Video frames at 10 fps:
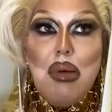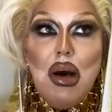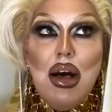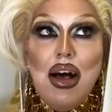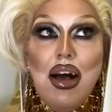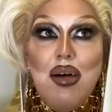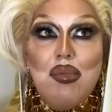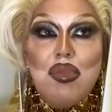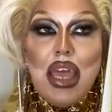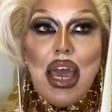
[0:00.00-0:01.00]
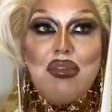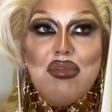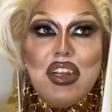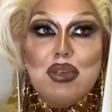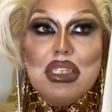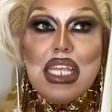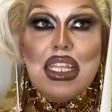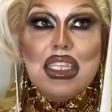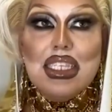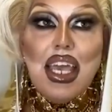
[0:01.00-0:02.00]
but I haven't finished my
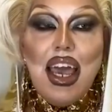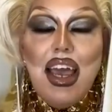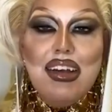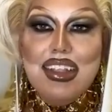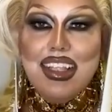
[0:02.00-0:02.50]
sentence yet.